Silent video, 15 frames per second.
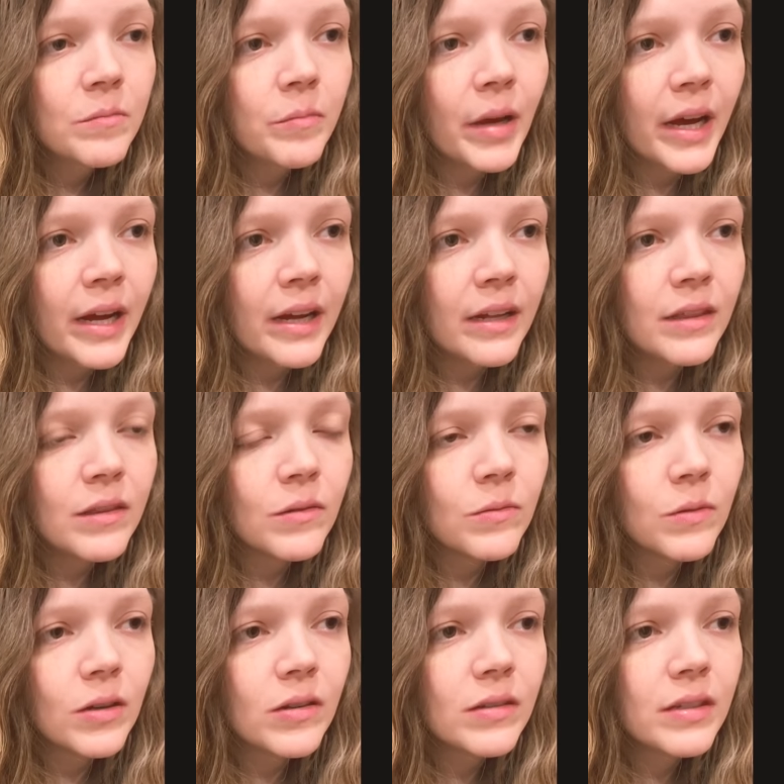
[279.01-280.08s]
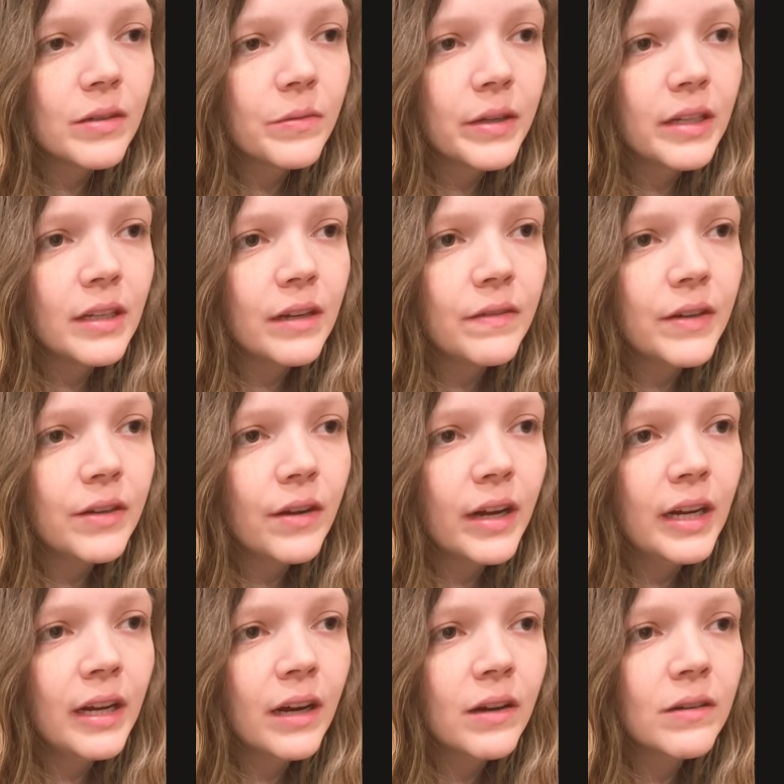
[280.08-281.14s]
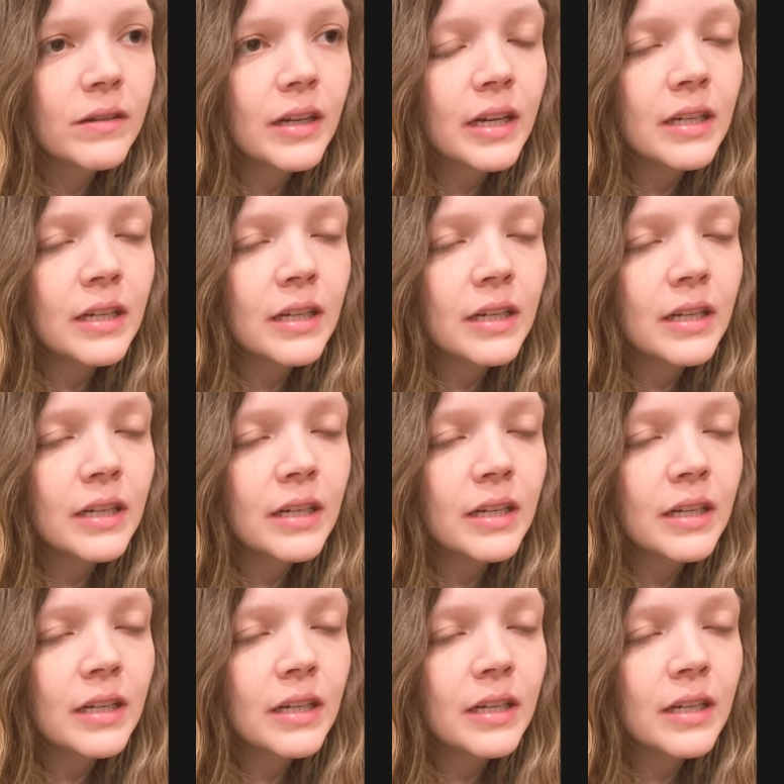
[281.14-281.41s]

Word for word: by the world that we live in right now